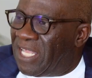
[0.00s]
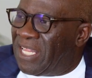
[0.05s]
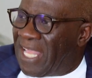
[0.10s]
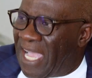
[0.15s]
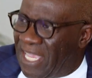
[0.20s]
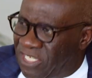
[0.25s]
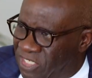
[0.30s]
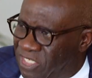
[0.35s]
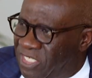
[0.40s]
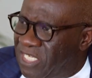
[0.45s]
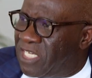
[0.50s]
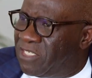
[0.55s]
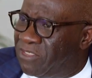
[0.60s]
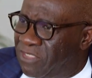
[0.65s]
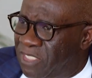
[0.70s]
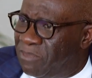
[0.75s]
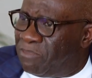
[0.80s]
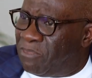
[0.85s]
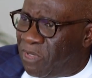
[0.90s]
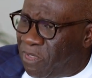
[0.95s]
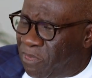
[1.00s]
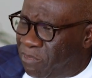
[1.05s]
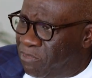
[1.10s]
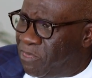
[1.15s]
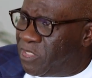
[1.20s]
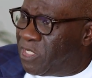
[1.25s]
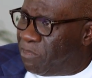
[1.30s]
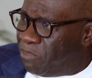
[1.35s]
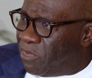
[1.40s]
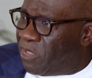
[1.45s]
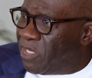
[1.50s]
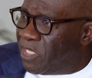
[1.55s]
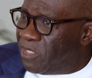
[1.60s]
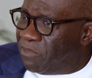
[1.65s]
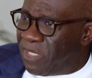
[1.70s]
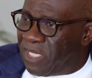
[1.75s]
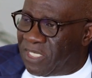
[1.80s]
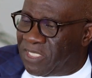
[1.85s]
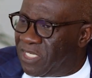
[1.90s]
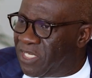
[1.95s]
large-scale
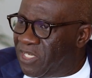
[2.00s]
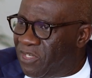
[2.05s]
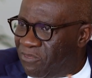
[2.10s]
deployment,